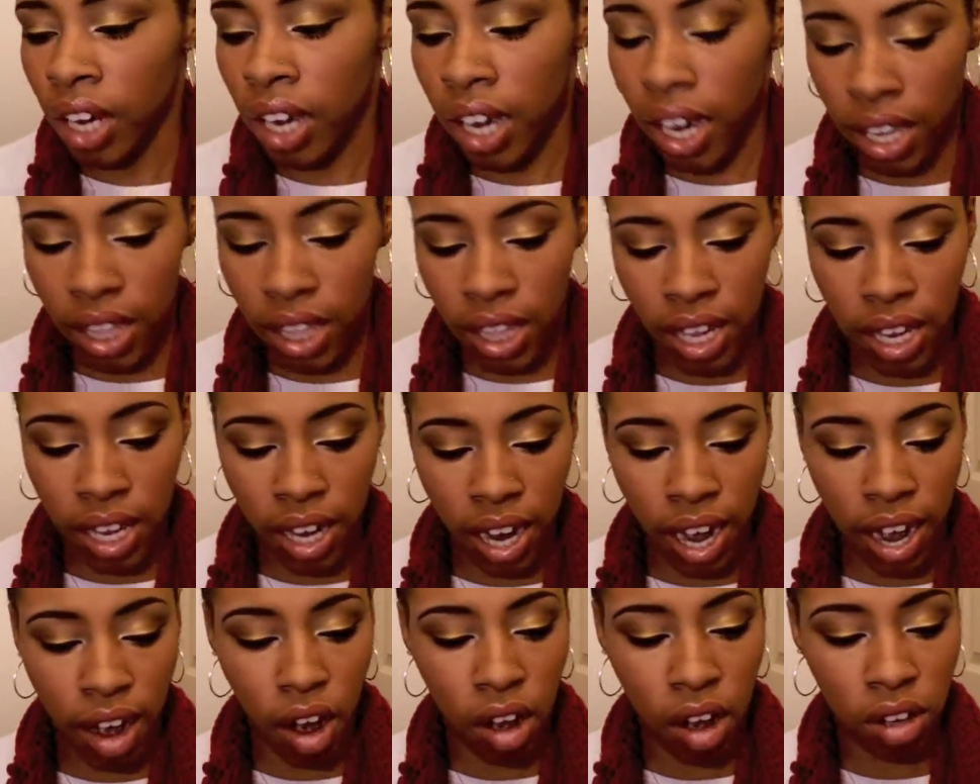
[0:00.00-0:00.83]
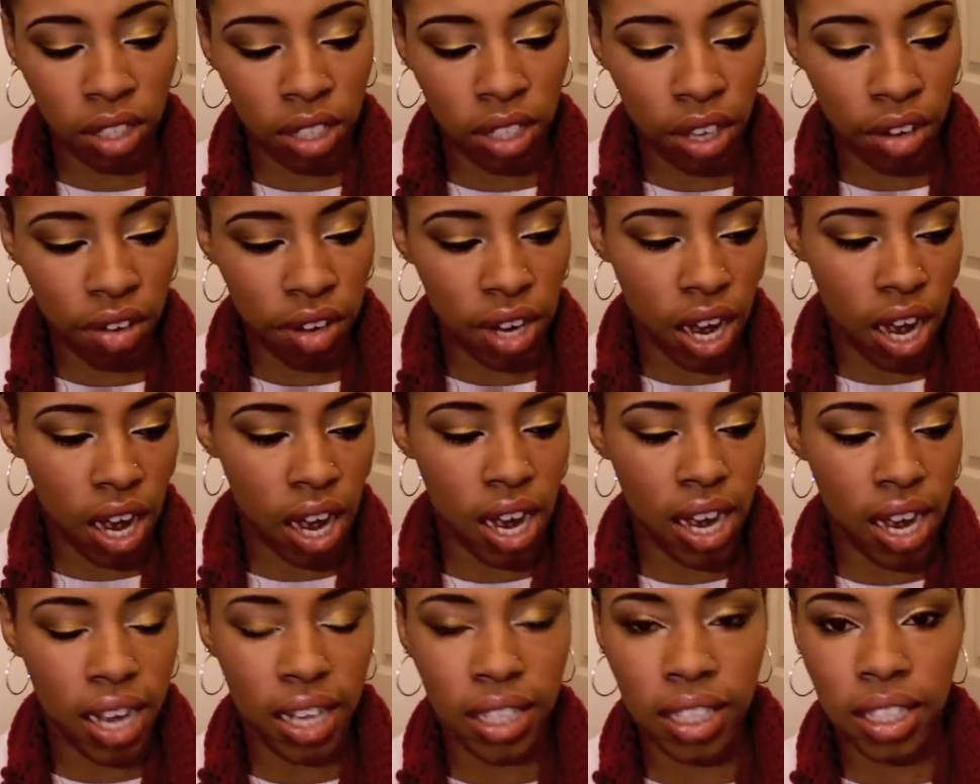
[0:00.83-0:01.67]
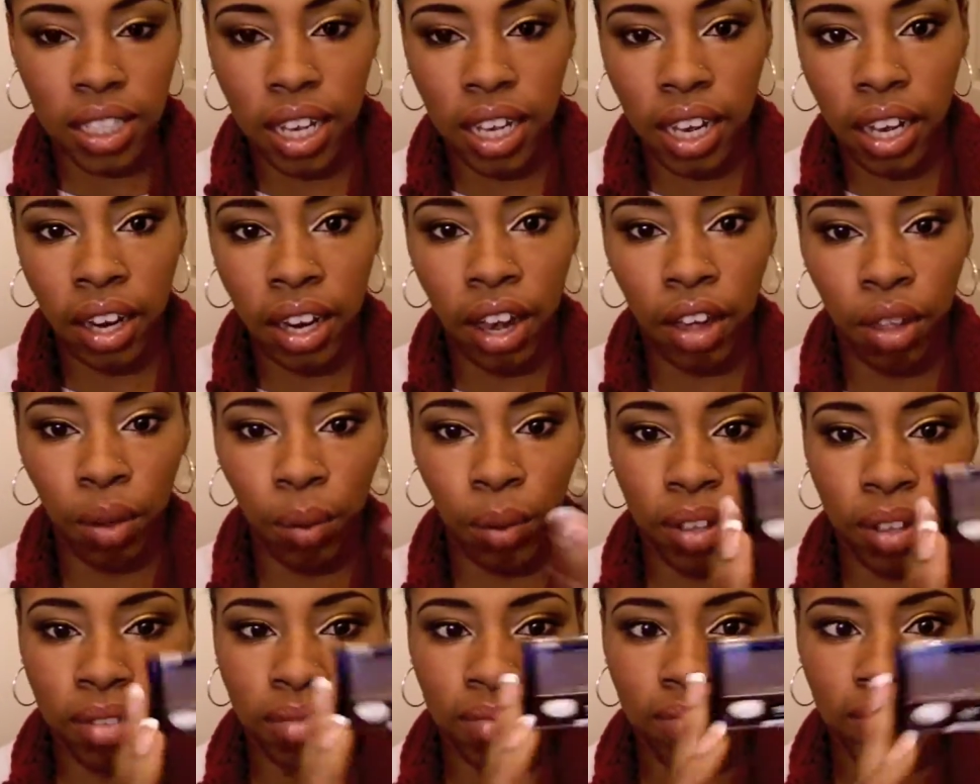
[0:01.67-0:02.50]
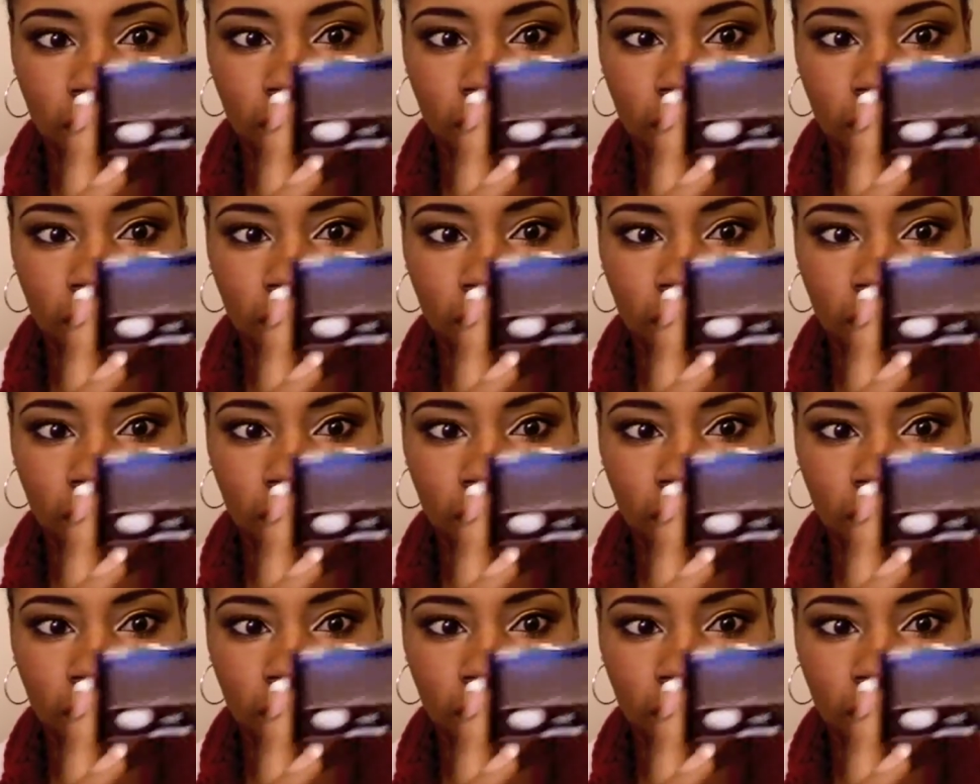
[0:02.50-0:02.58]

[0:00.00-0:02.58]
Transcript: And then I also got another one.